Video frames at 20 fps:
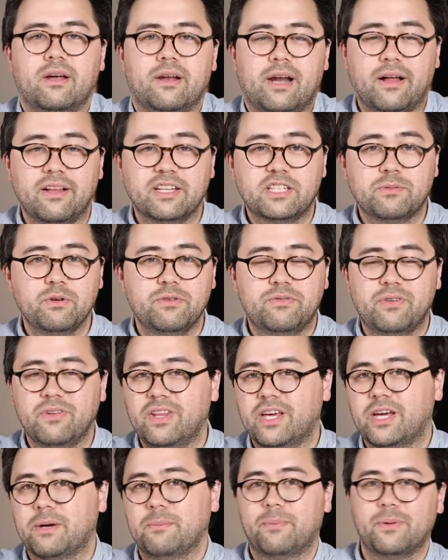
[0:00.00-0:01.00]
Now let's move to
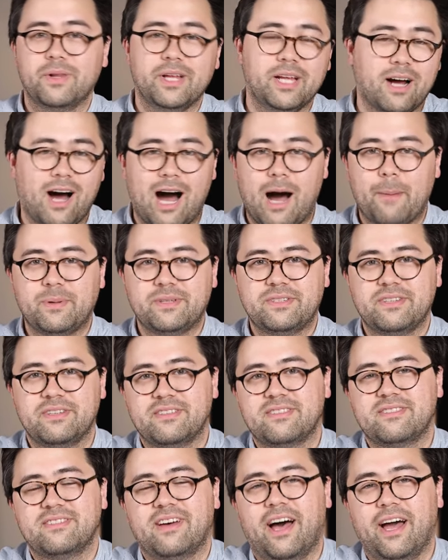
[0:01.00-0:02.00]
the complete
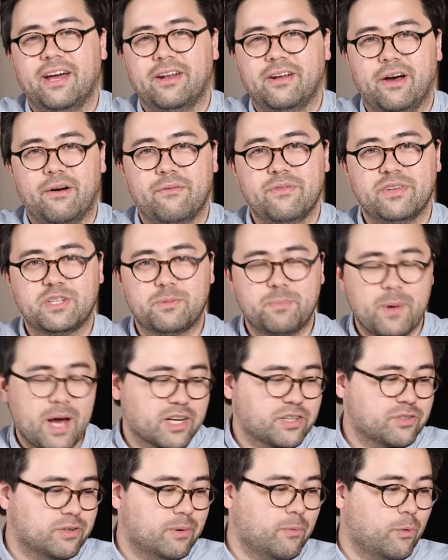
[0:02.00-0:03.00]
opposite side of the
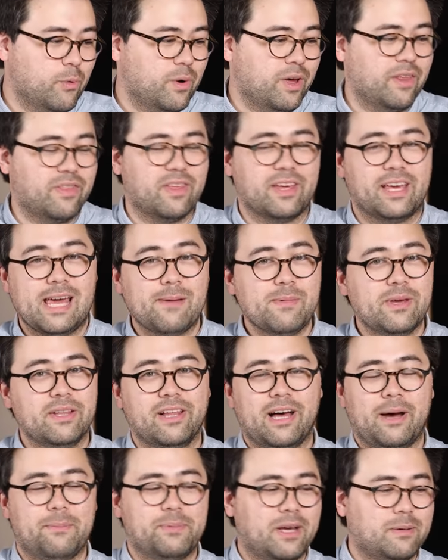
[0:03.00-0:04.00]
spectrum with gaming
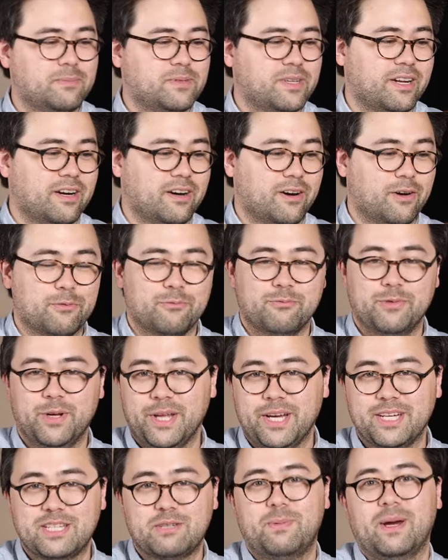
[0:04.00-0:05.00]
laptops that are
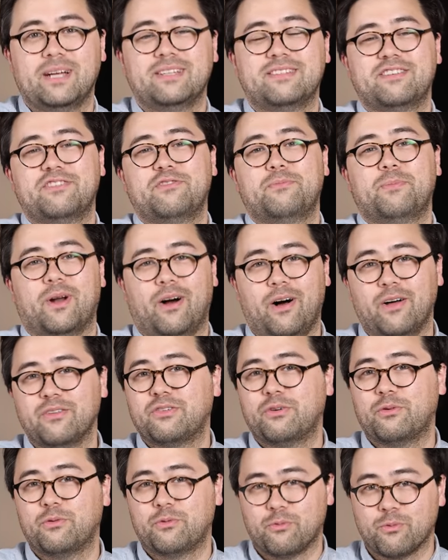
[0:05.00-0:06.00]
really expensive, but
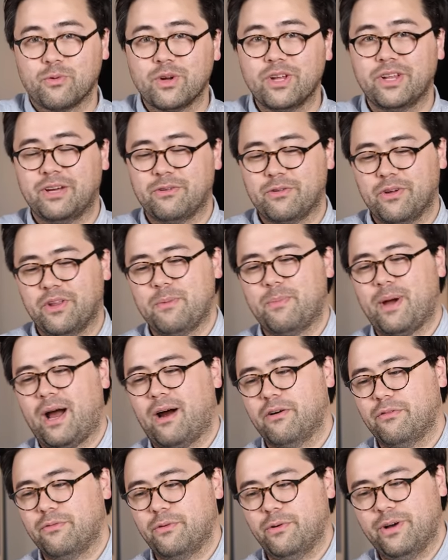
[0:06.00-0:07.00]
also really, really
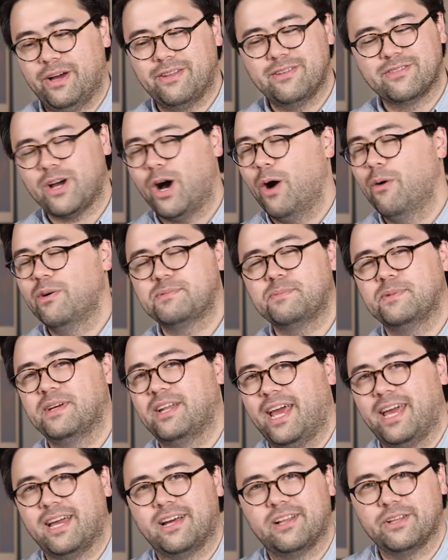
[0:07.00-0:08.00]
powerful. And there's always
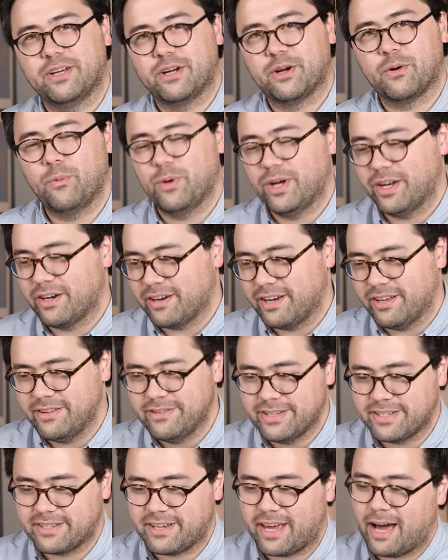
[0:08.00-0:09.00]
been a clear winner
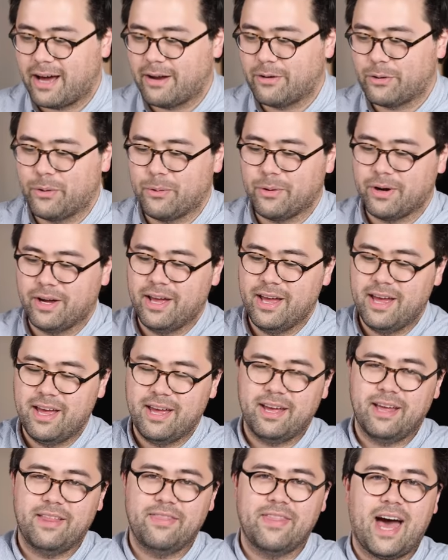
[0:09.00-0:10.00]
in this category,
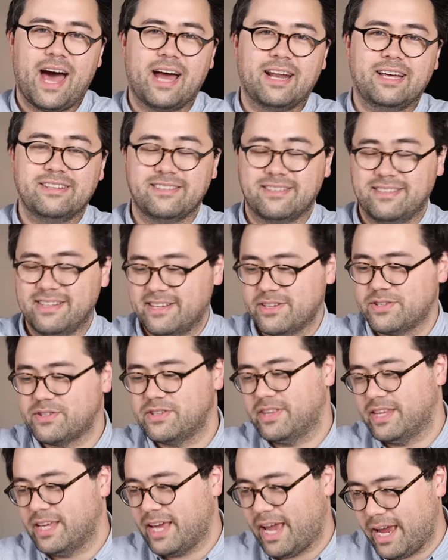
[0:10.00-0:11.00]
and that is
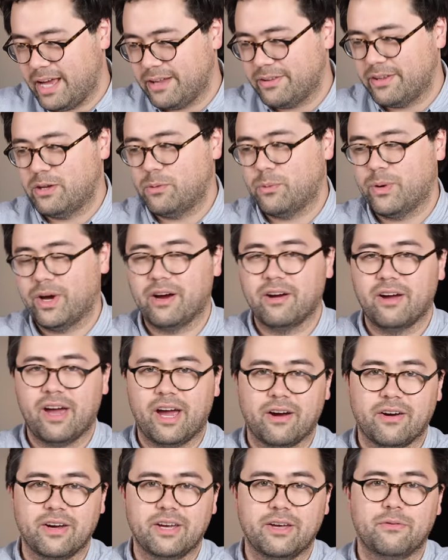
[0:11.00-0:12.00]
this, the Alienware
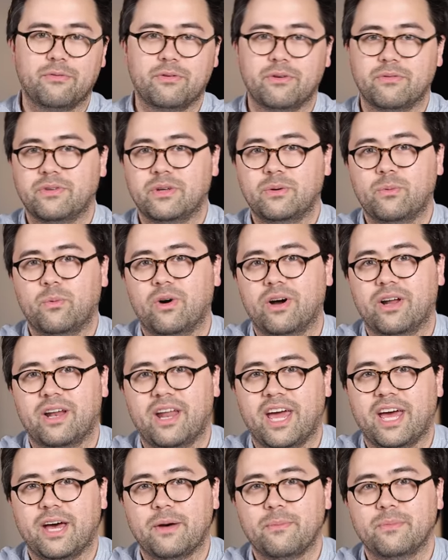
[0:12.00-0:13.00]
Area 51M.